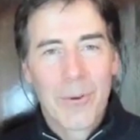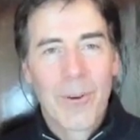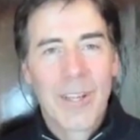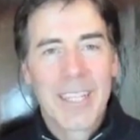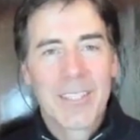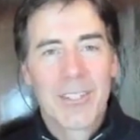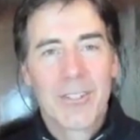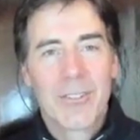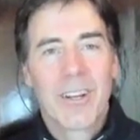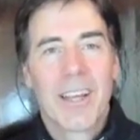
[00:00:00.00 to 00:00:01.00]
pointing
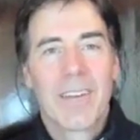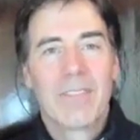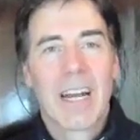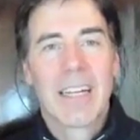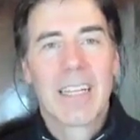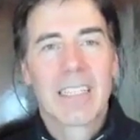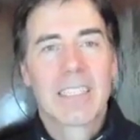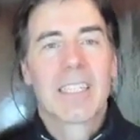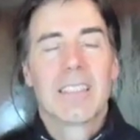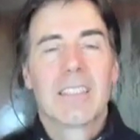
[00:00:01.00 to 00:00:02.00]
to and inviting us
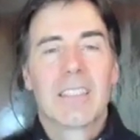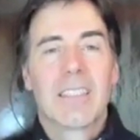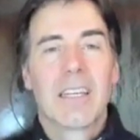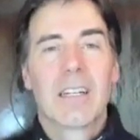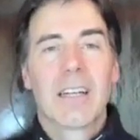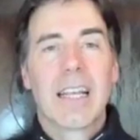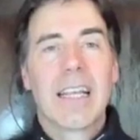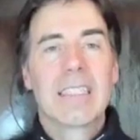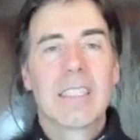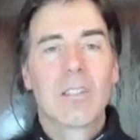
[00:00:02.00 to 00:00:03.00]
to consider
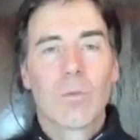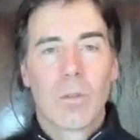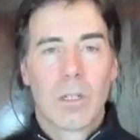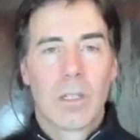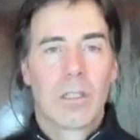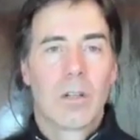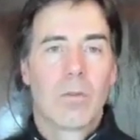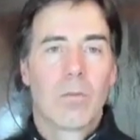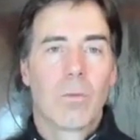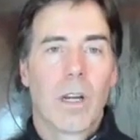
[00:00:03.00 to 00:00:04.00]
isn't one
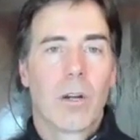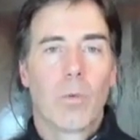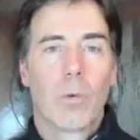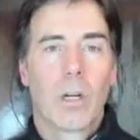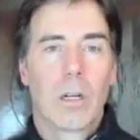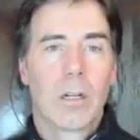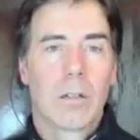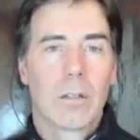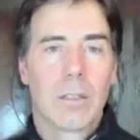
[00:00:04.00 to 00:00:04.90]
where we're